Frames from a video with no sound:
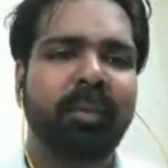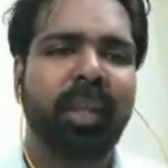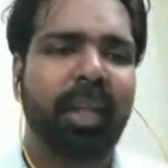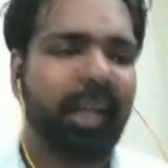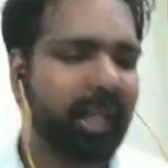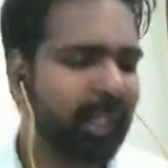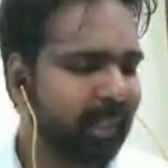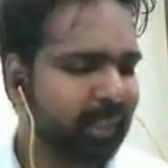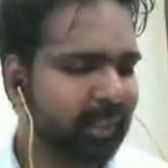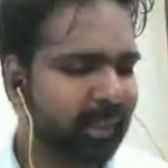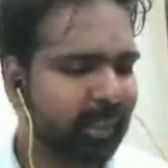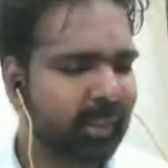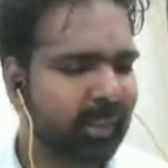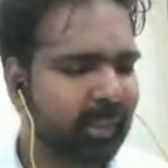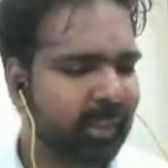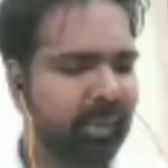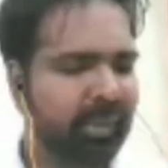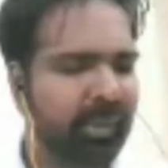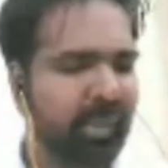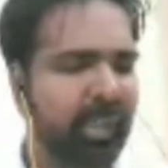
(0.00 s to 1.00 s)
And
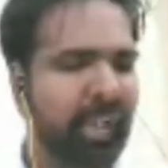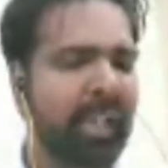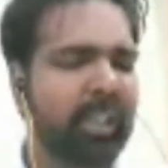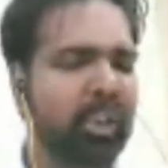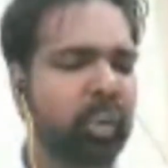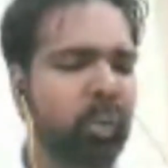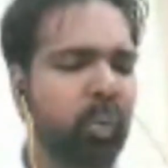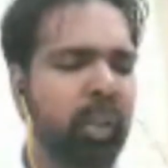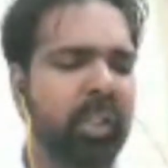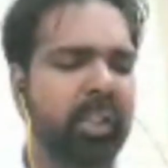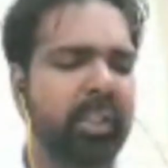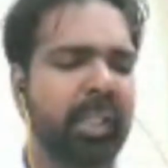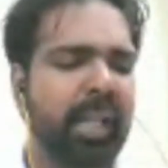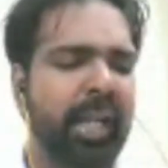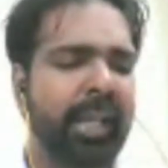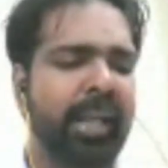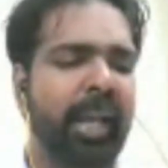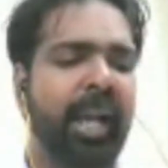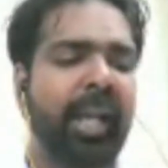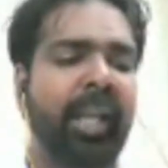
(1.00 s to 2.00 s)
the last one is
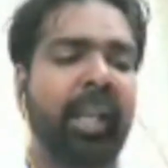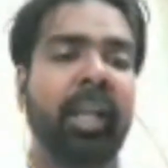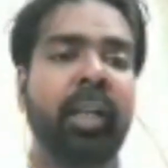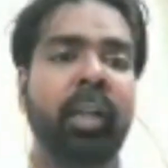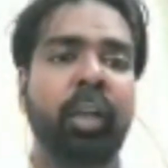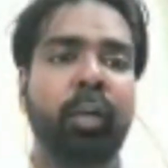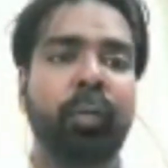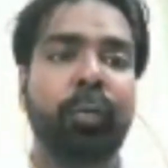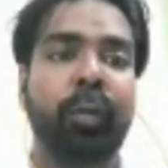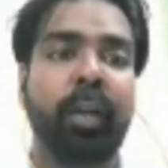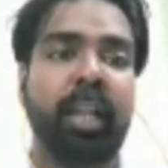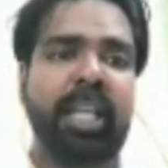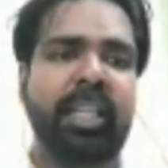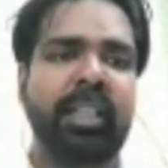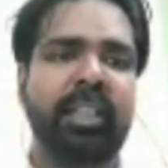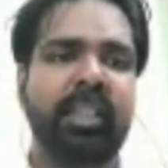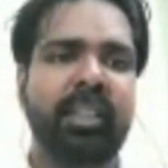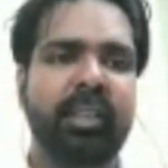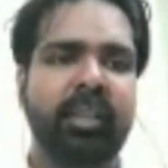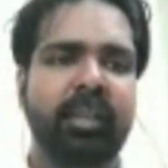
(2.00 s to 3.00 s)
An Island of
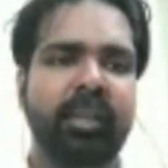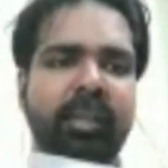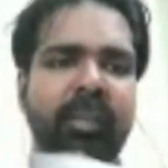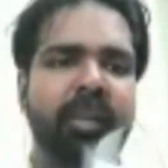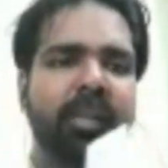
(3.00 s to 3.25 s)
Trees.